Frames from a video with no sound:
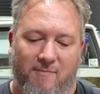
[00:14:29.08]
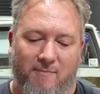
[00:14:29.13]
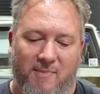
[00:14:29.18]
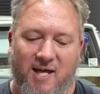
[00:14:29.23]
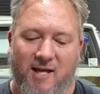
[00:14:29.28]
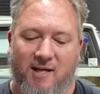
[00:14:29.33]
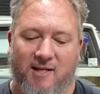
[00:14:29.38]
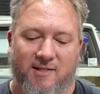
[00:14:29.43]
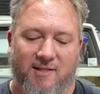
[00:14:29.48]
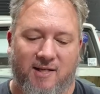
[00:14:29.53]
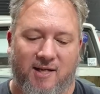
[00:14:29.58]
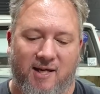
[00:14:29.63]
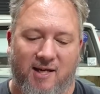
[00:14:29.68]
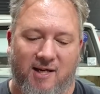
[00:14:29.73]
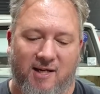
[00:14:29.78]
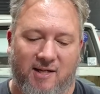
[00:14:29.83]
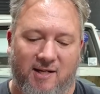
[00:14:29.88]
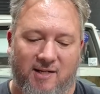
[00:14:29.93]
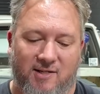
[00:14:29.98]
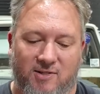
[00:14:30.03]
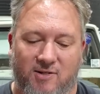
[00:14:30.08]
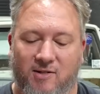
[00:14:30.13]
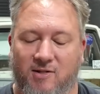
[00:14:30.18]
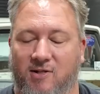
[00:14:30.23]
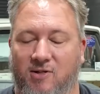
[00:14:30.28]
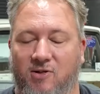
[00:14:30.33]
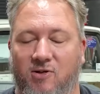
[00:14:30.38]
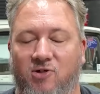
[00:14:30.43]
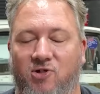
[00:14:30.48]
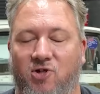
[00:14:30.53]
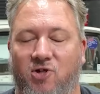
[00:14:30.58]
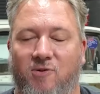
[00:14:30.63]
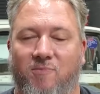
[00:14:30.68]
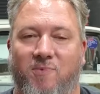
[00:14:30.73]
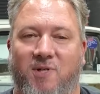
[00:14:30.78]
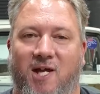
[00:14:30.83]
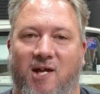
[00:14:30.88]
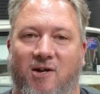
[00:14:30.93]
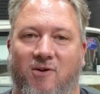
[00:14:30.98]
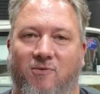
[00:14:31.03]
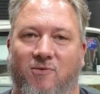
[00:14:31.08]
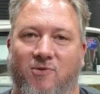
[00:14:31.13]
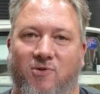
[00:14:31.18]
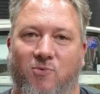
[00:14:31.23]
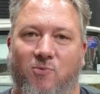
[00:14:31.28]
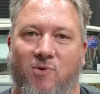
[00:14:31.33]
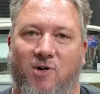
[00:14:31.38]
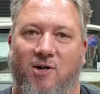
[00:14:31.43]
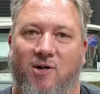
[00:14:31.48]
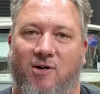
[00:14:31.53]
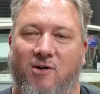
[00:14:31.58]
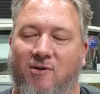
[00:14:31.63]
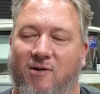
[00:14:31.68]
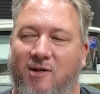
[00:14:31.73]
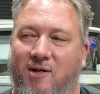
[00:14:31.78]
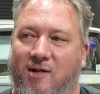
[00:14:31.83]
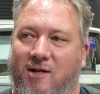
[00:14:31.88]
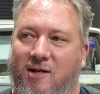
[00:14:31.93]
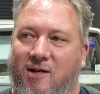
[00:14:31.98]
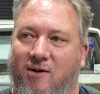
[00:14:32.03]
magazine. He's got the YouTube channel as well.